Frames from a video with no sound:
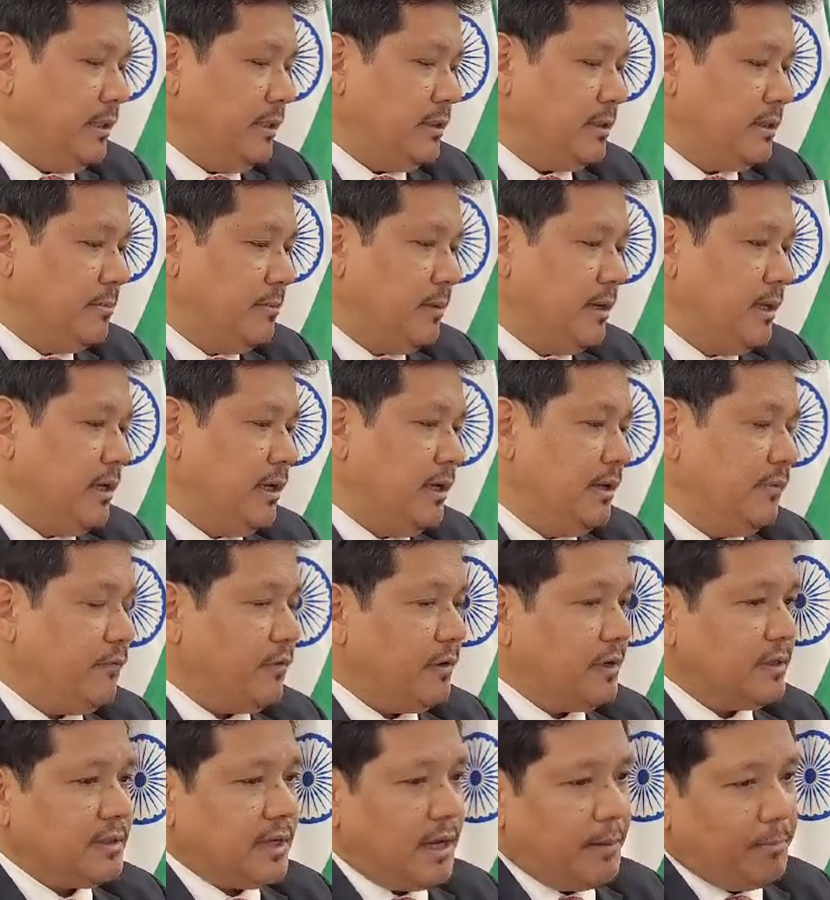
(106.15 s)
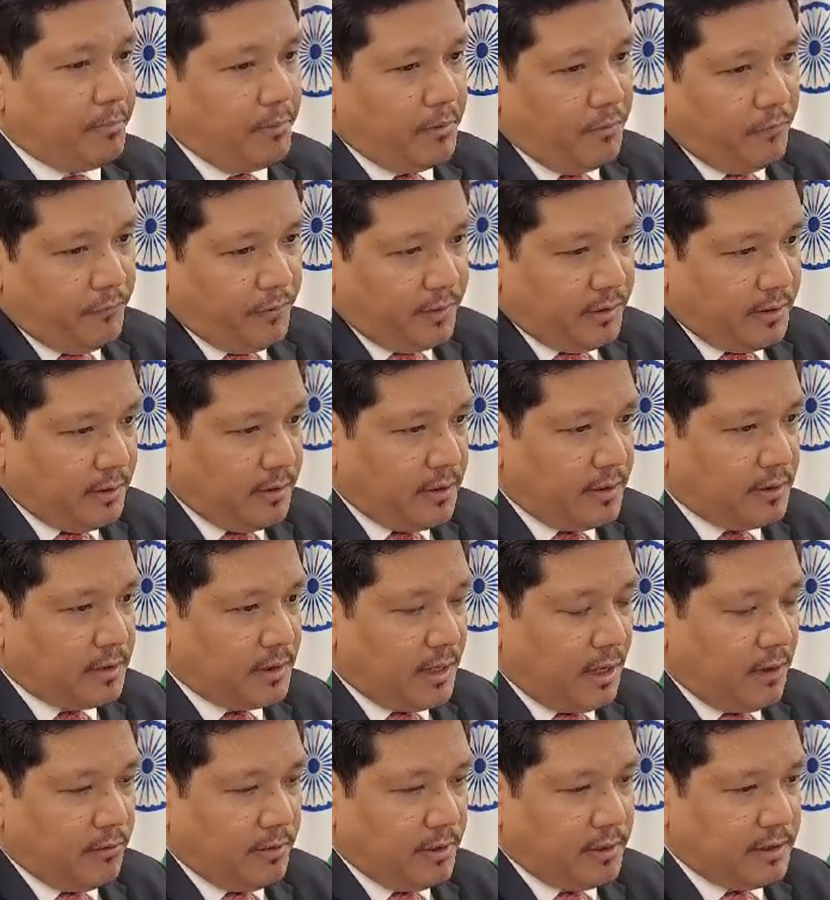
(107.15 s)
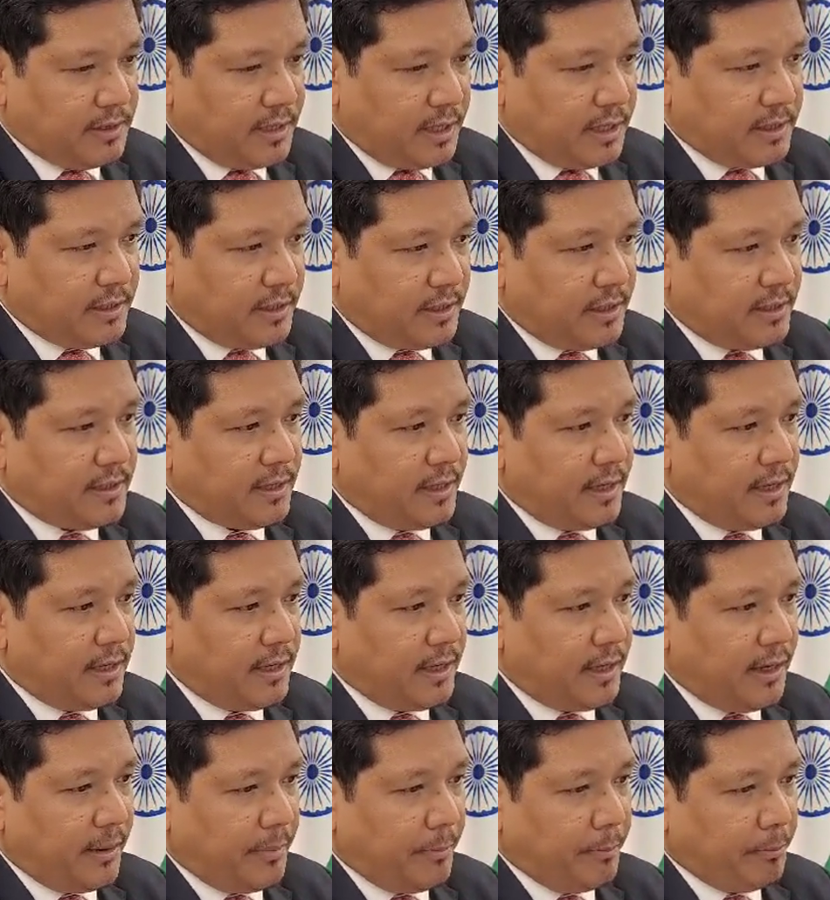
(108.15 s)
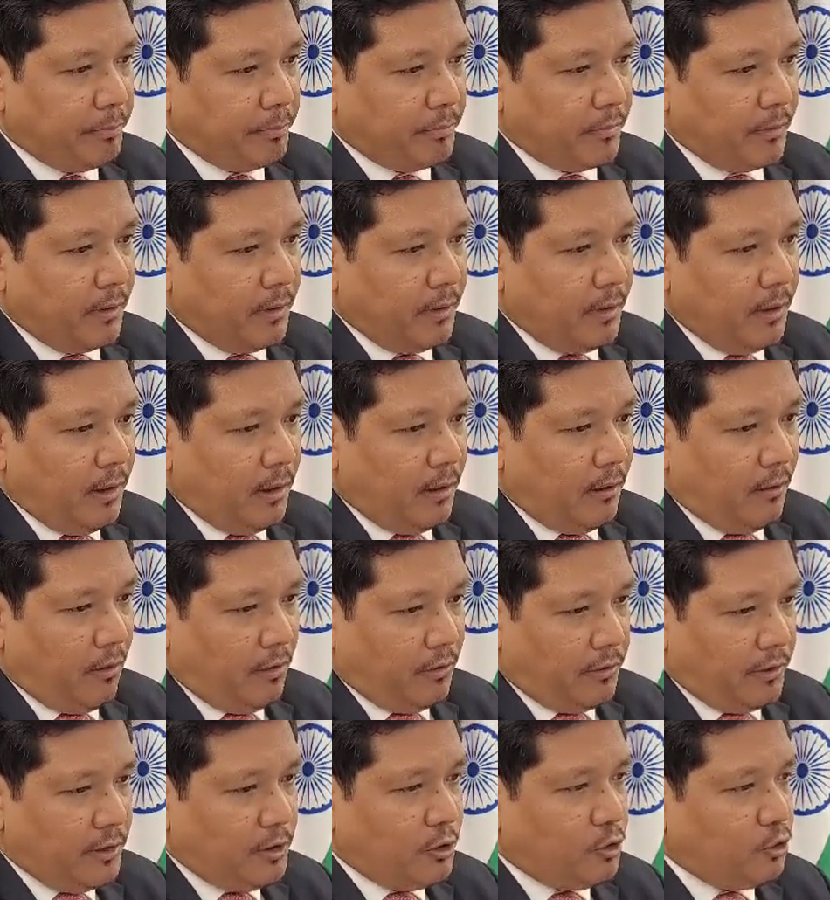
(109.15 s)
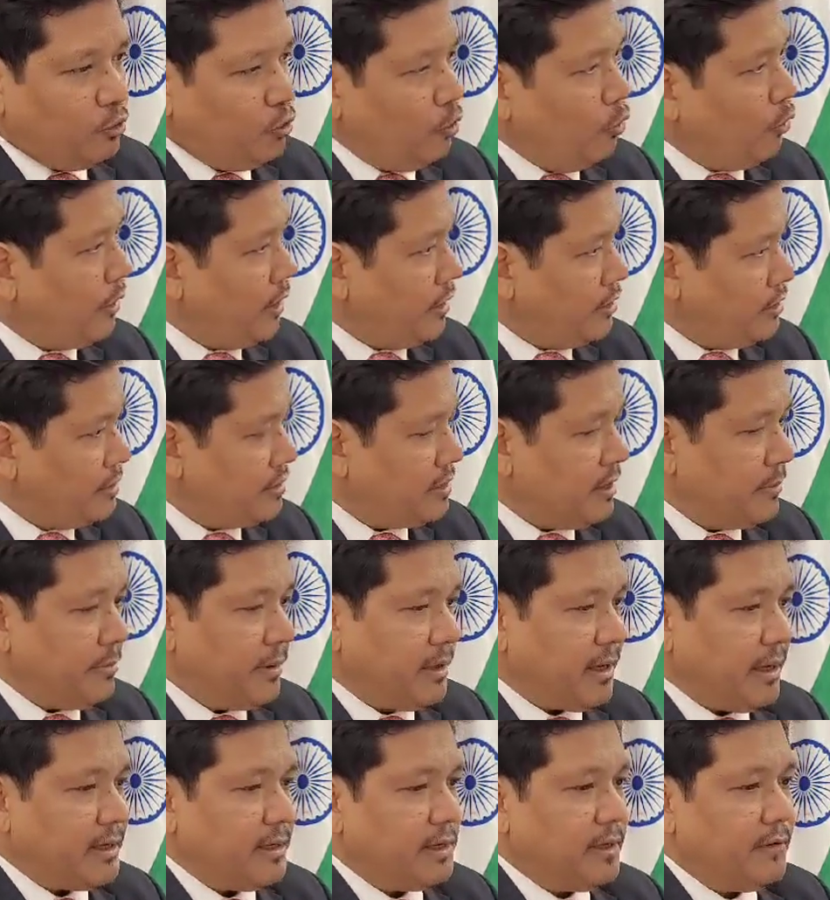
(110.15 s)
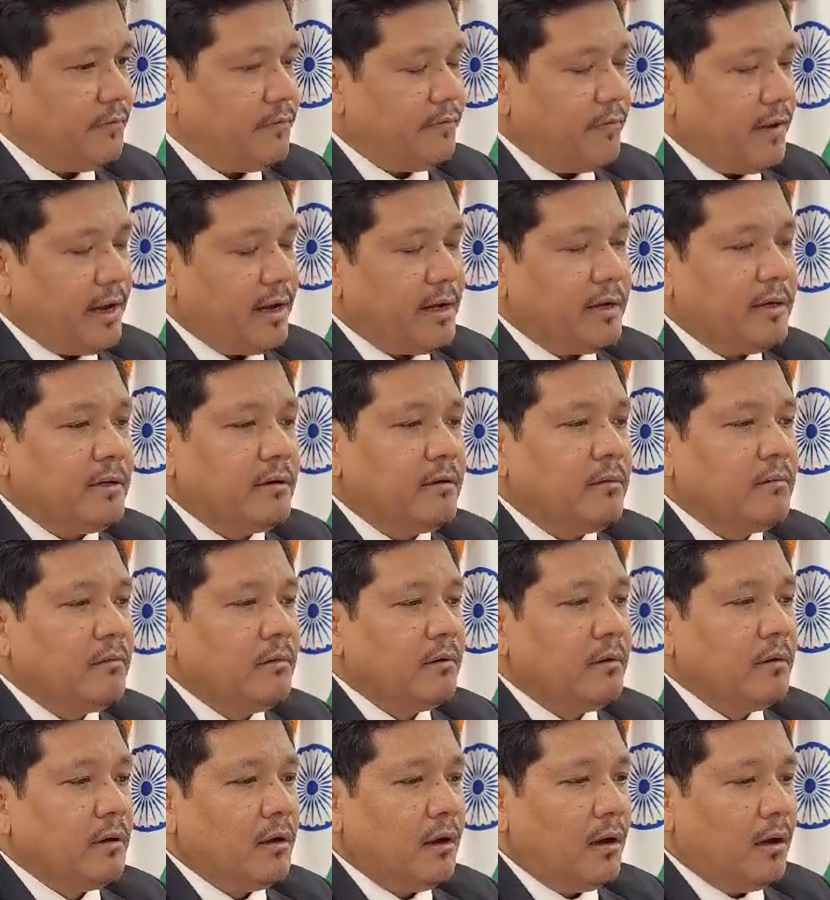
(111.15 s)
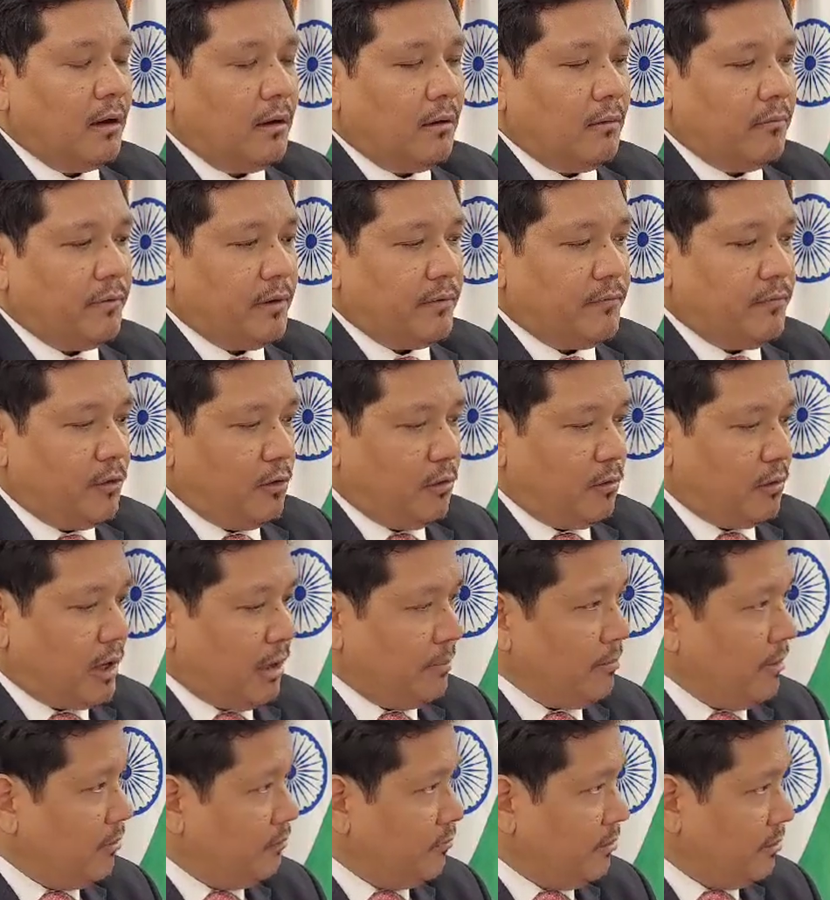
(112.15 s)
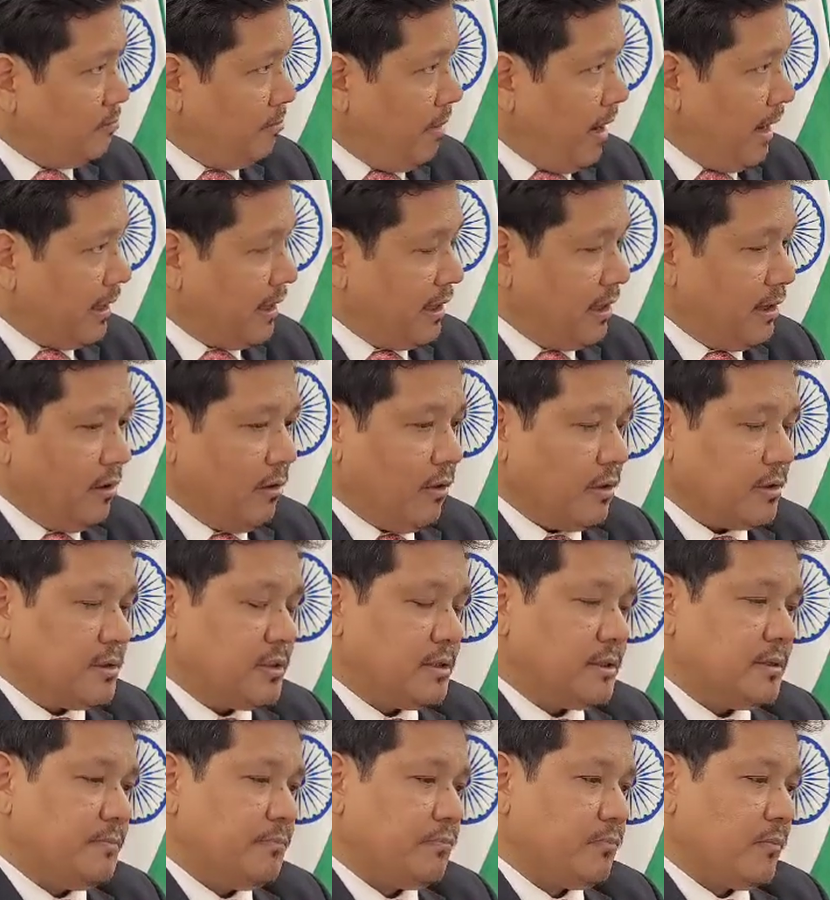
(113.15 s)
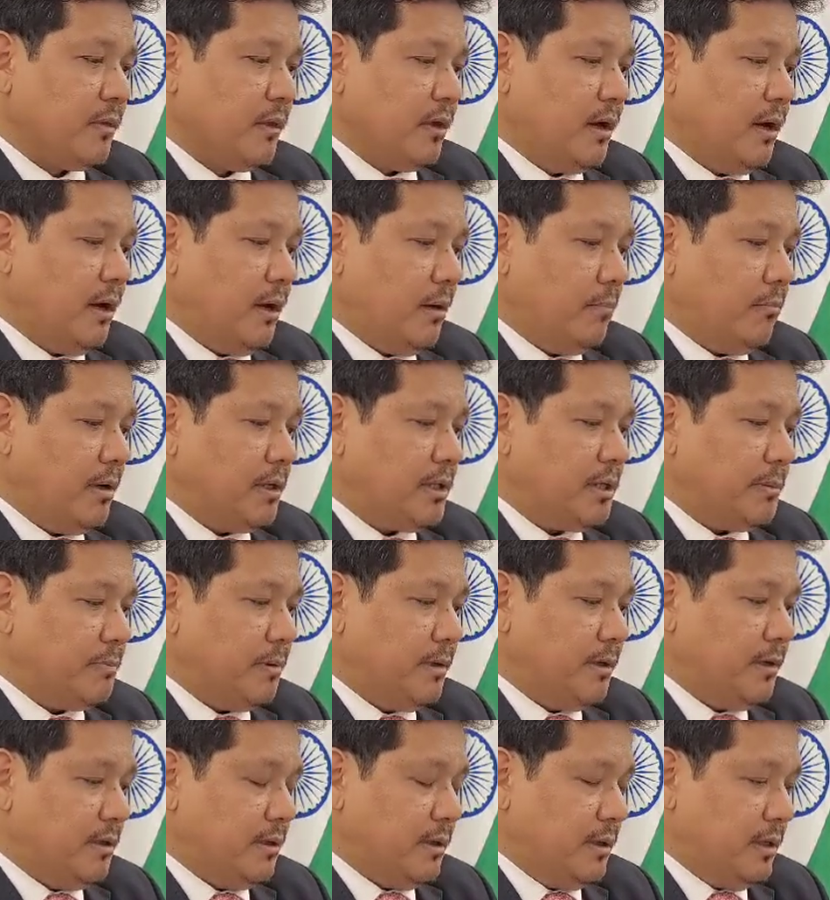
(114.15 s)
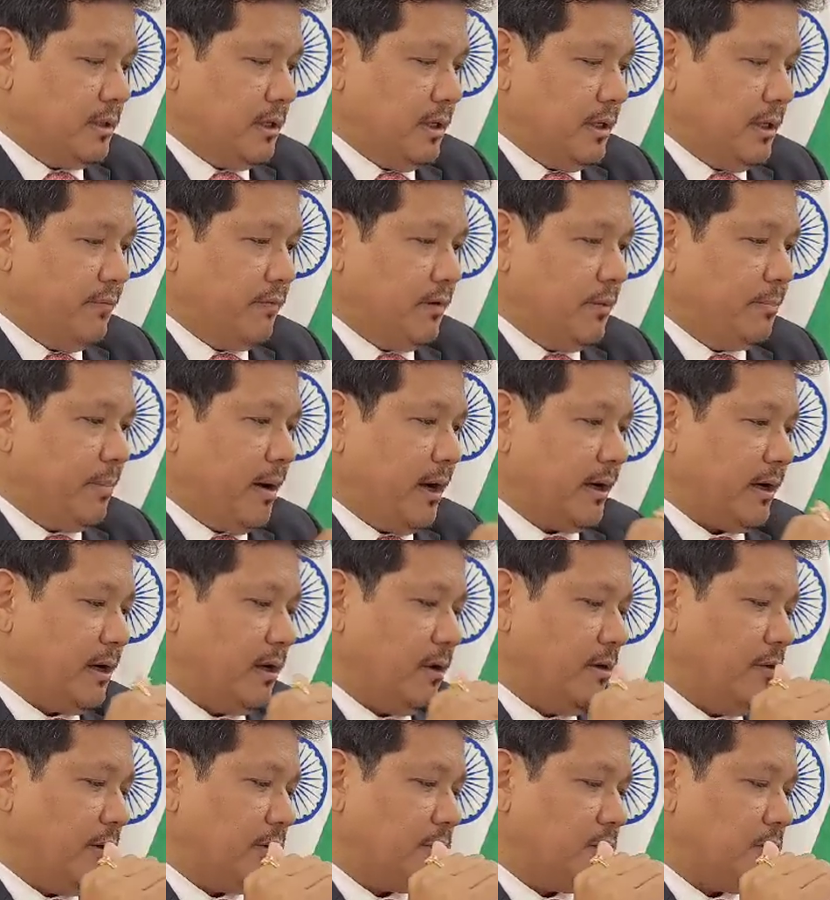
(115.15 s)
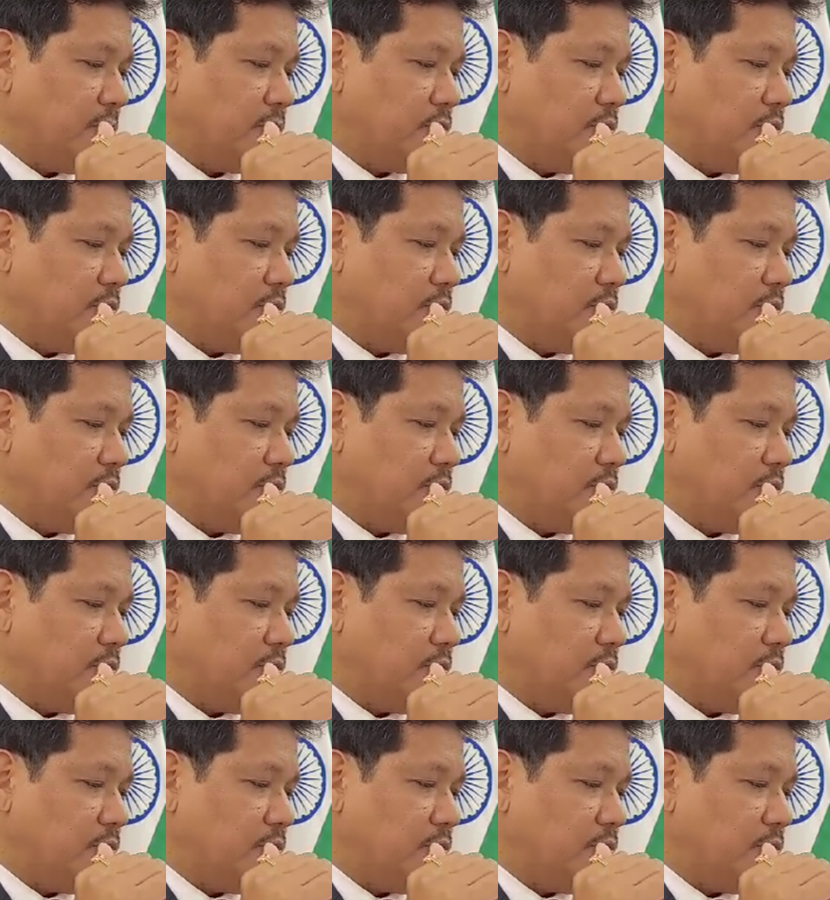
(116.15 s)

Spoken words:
Similarly, for example, within the town and secretariat area, already two locations have been identified where we're going to come out with parking lots, multiple level parking lots.